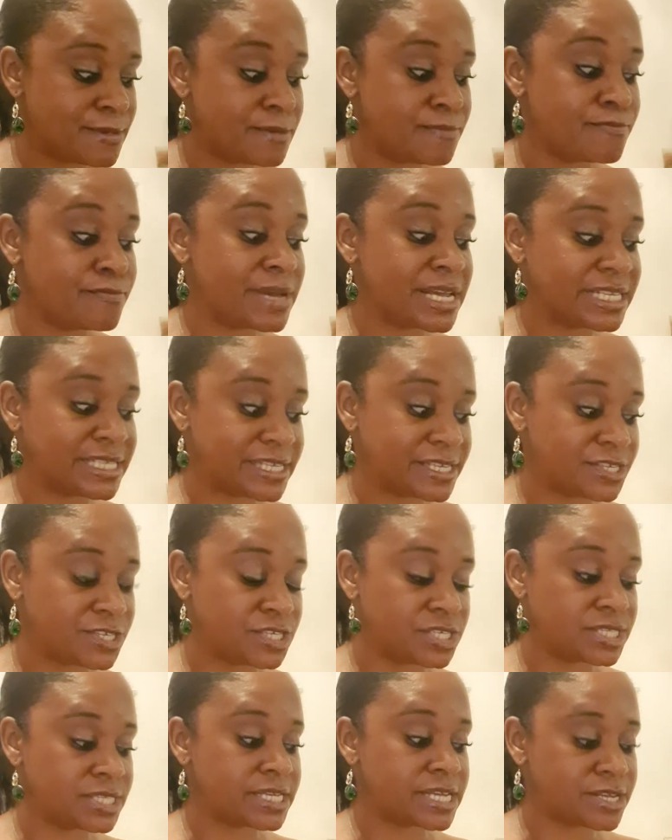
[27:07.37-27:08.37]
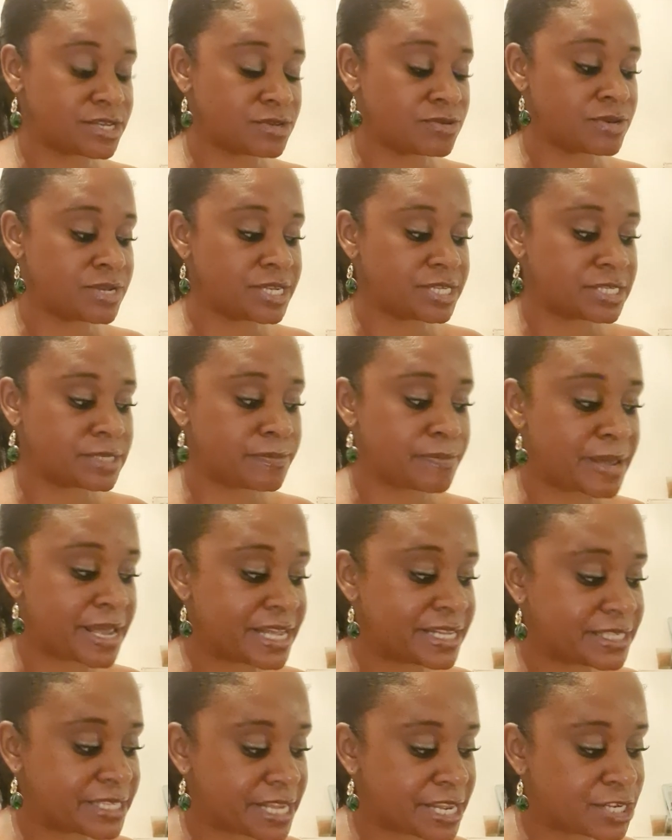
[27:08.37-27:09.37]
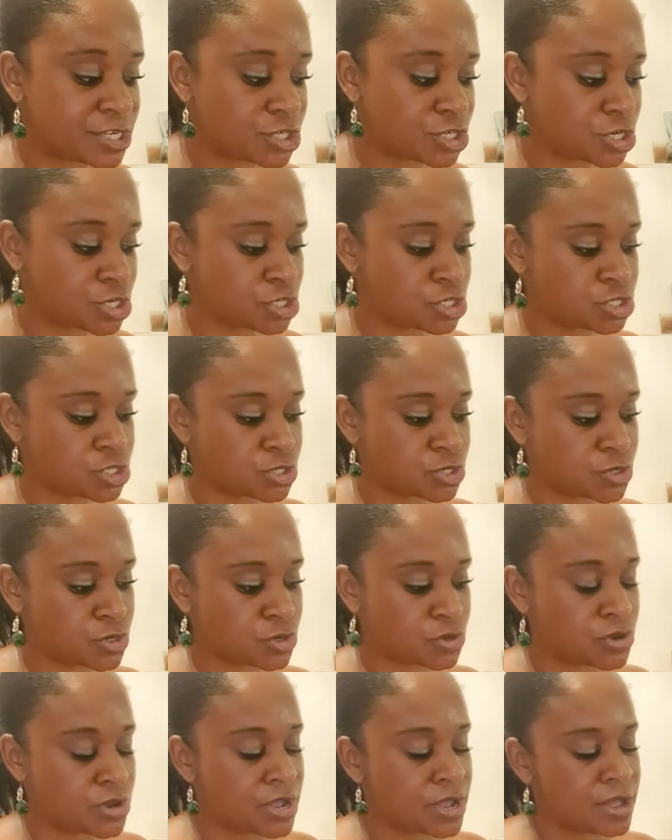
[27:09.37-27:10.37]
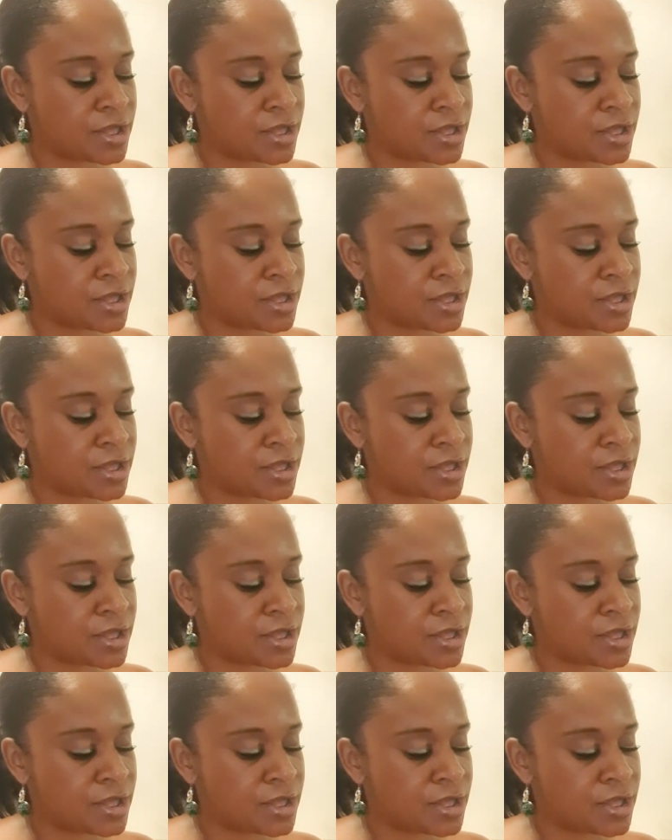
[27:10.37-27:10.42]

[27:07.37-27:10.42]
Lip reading: messages that you need to pay attention to.